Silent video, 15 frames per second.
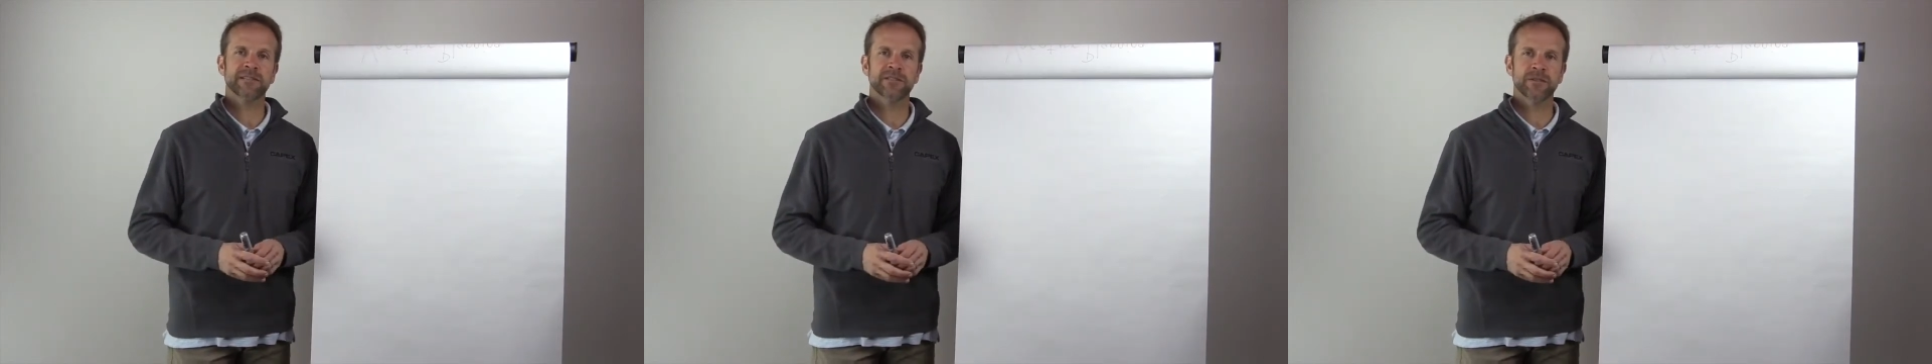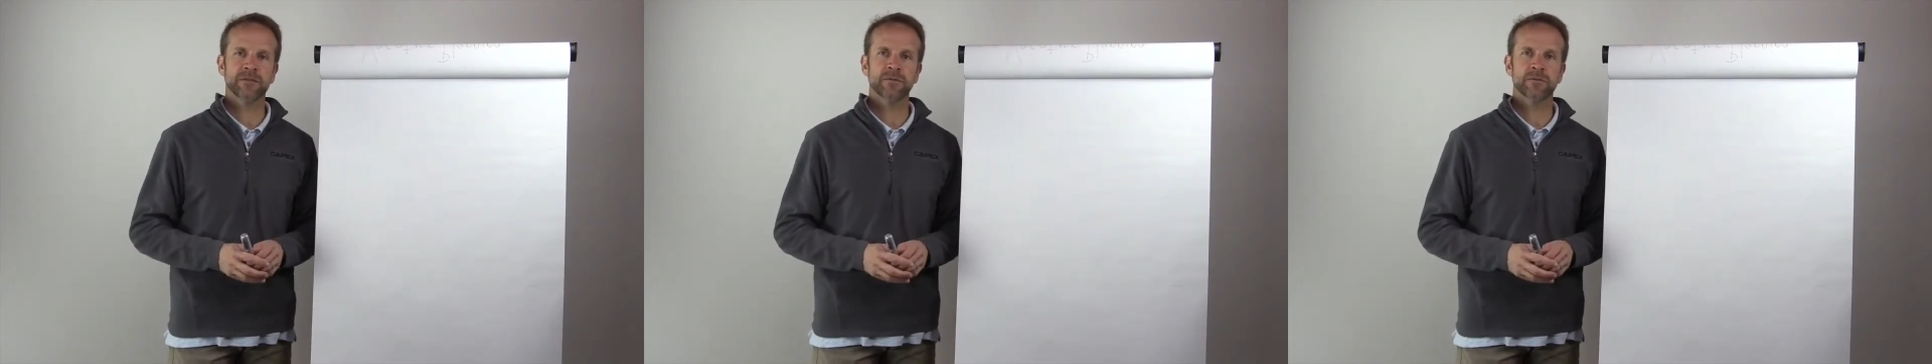
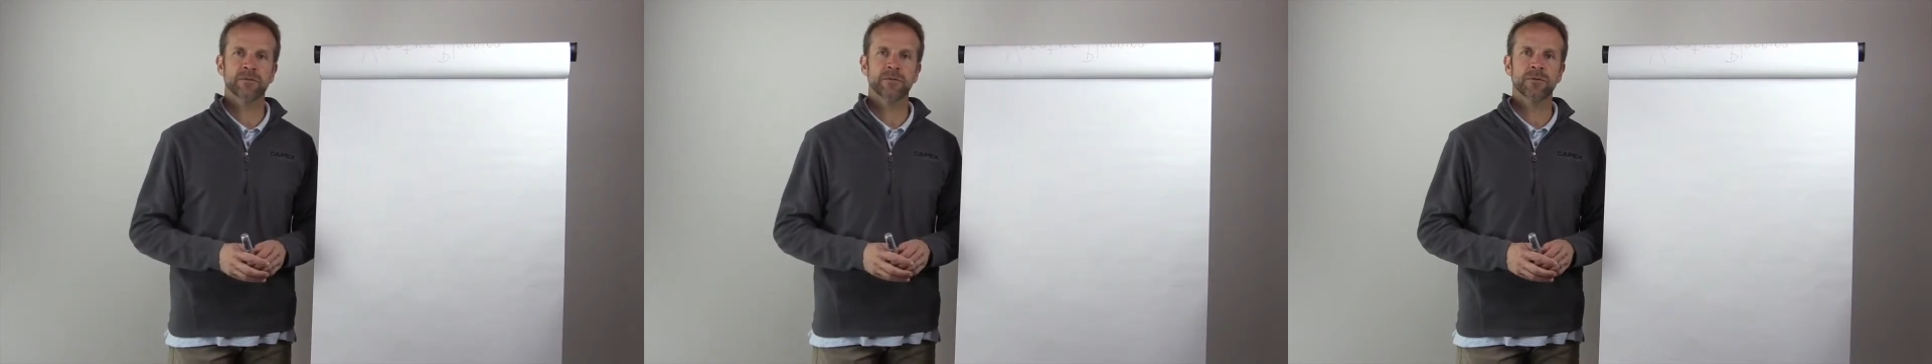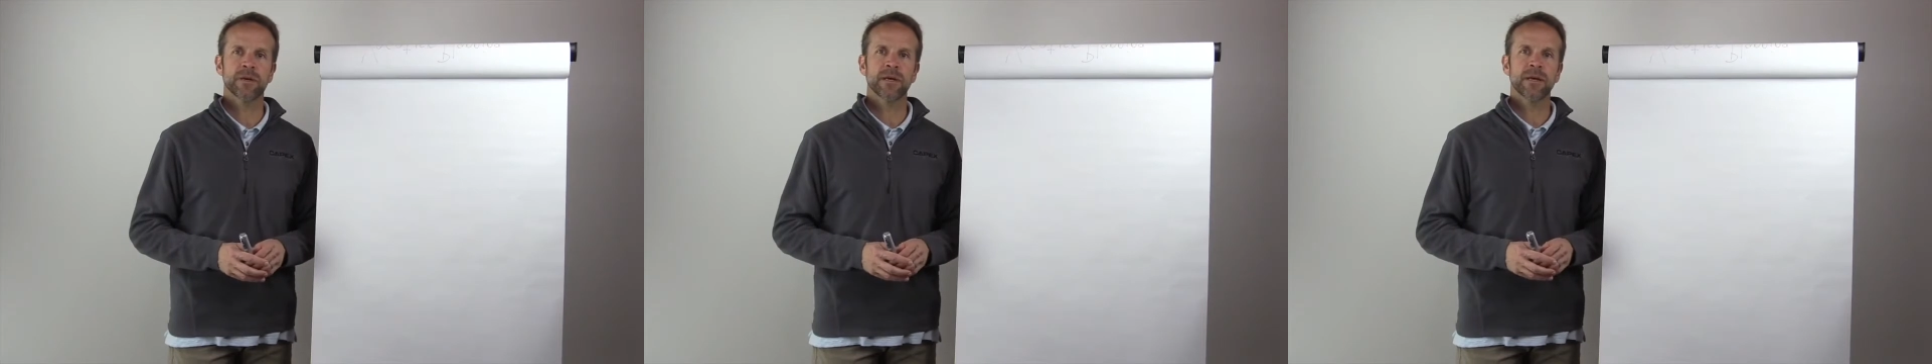
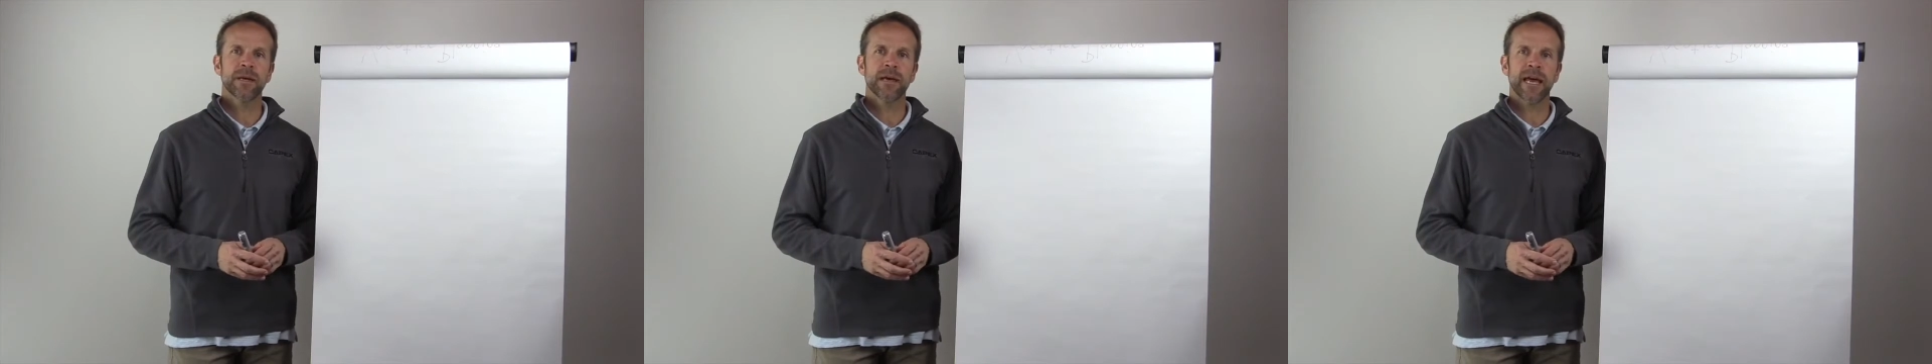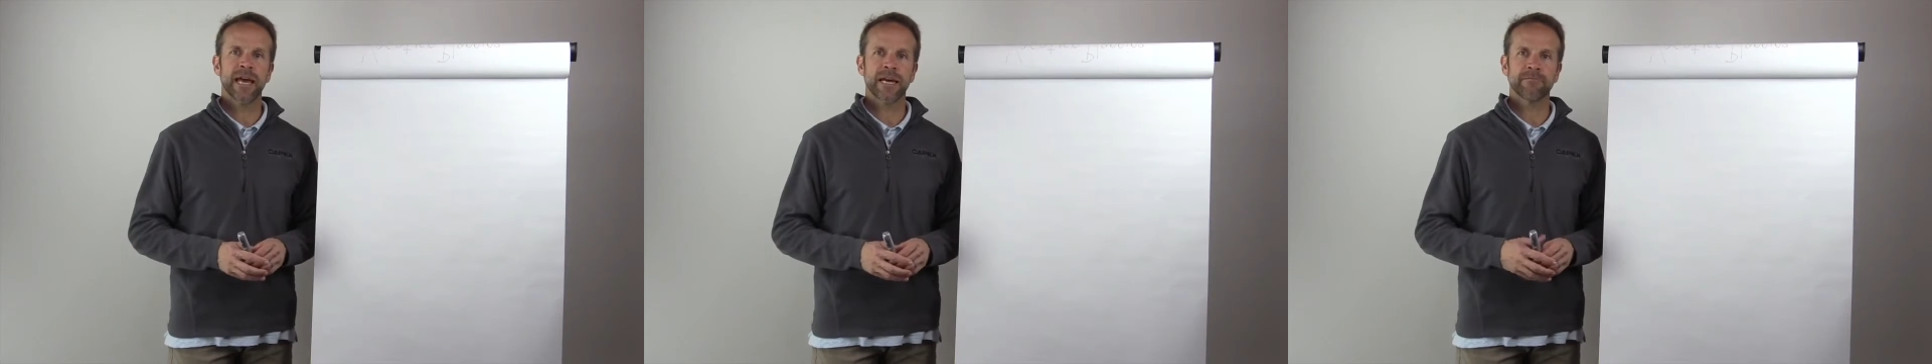to
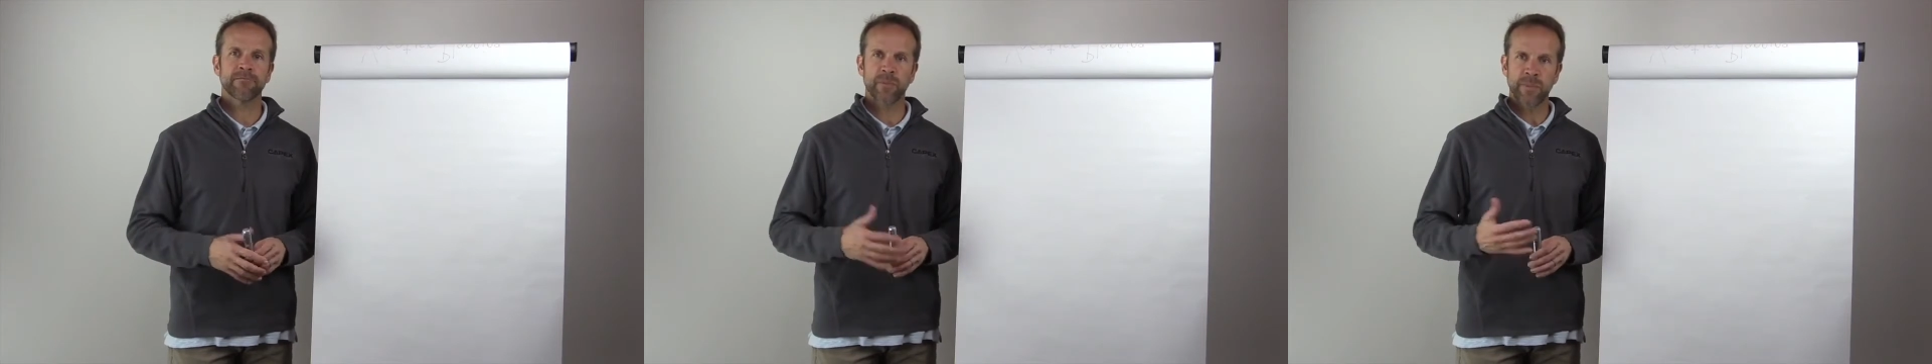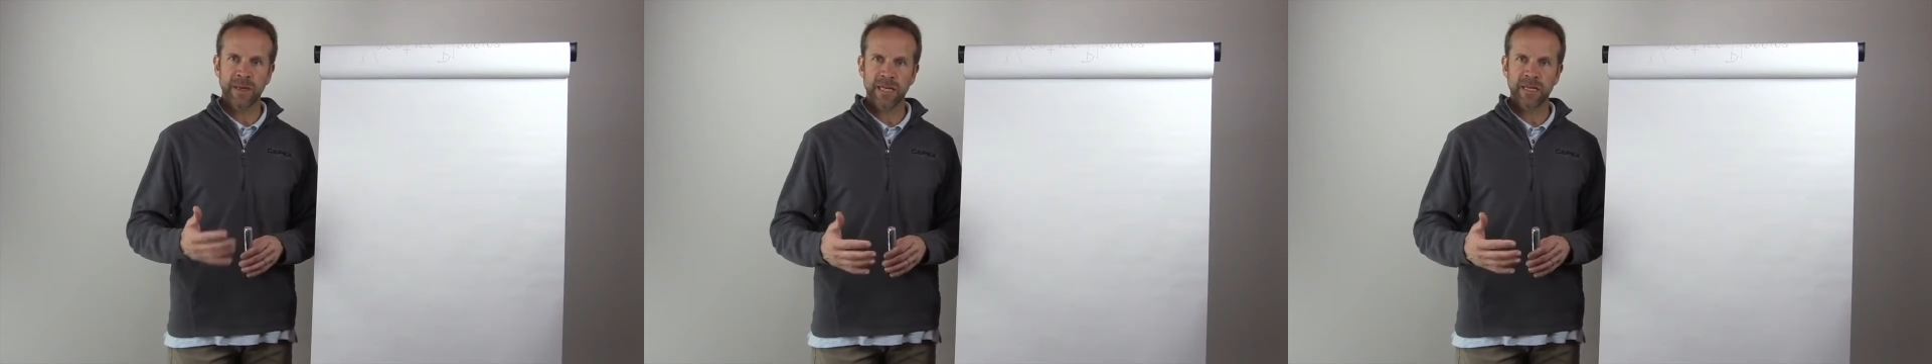a
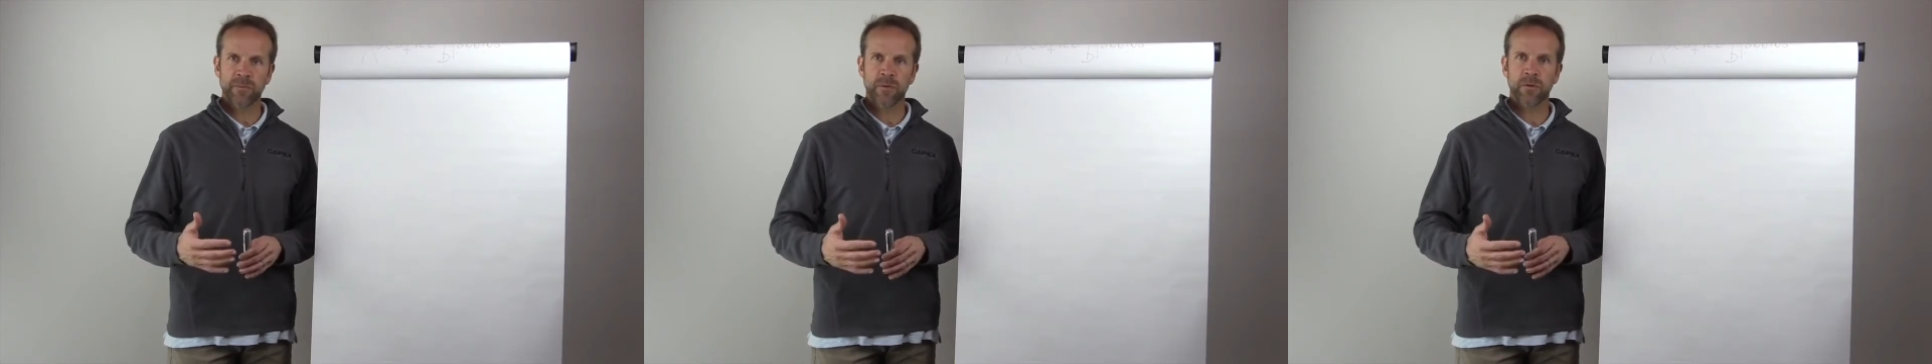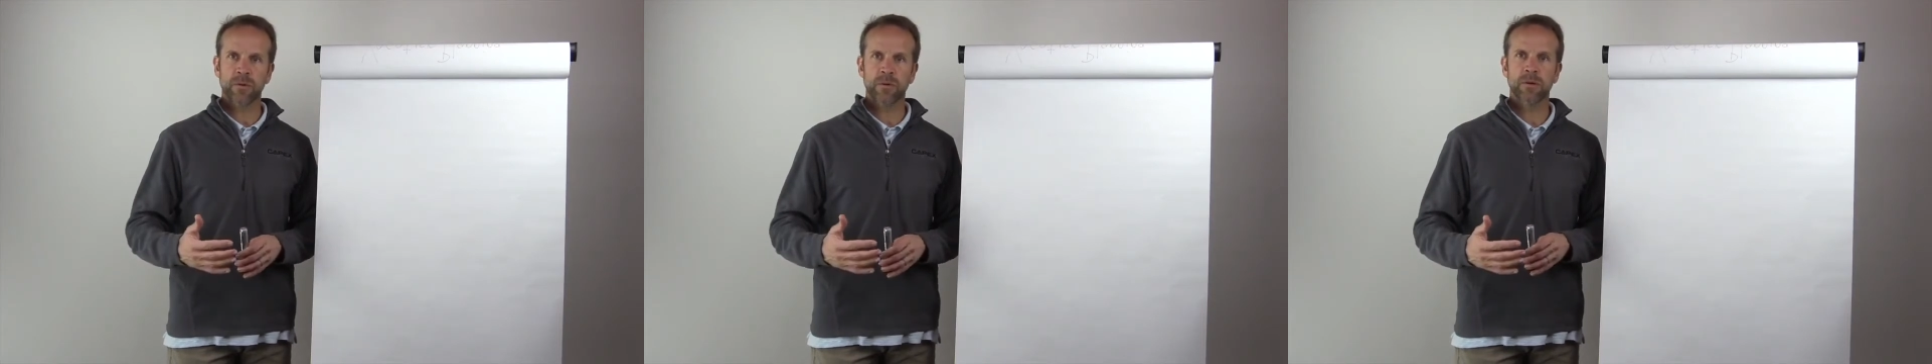
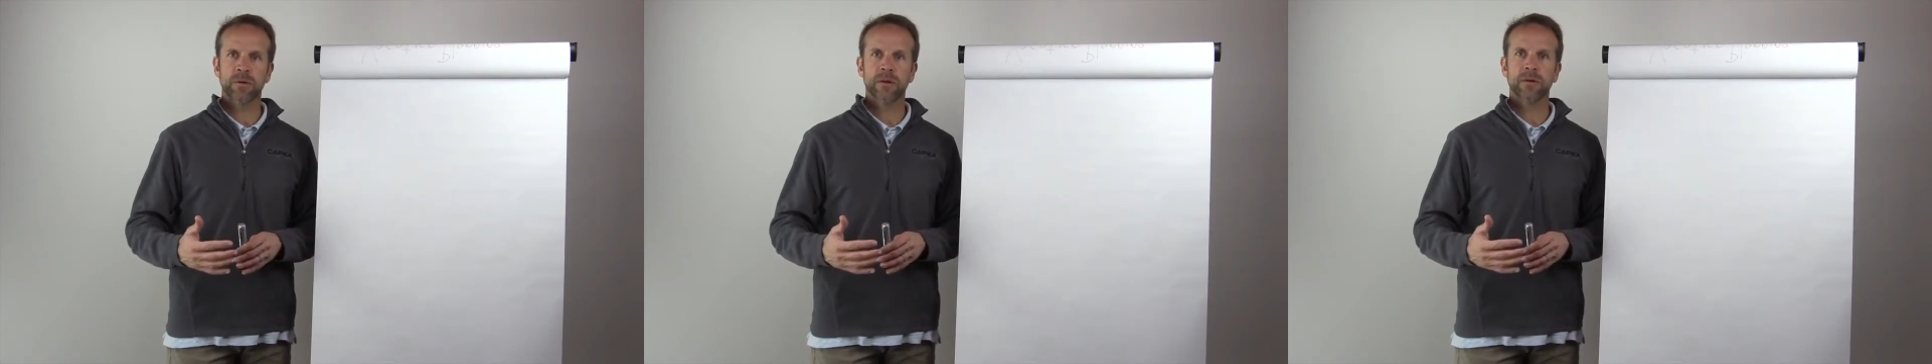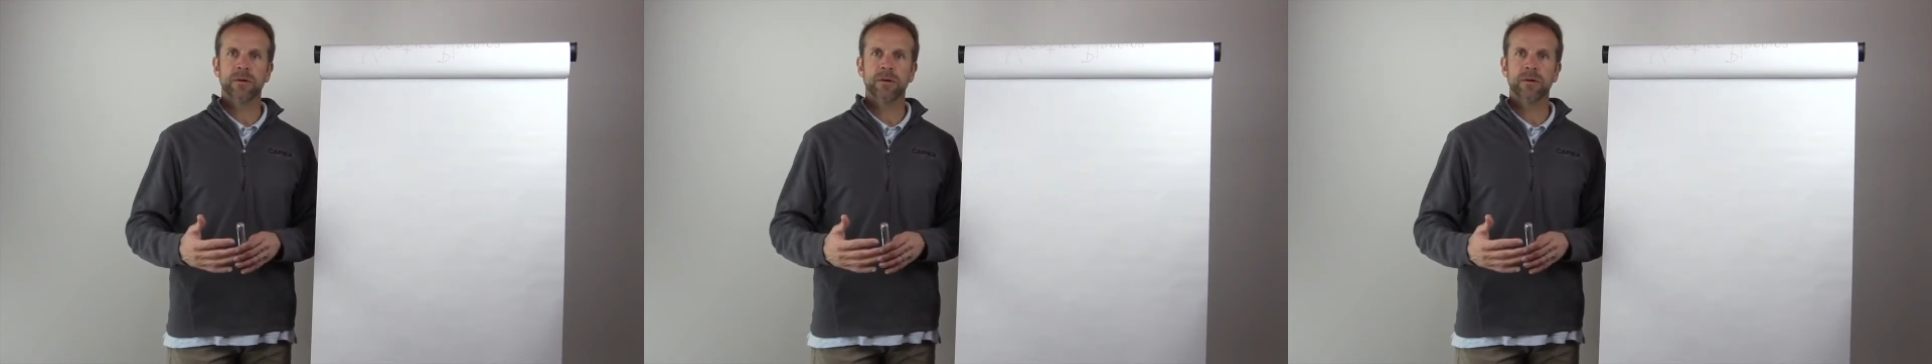repeatable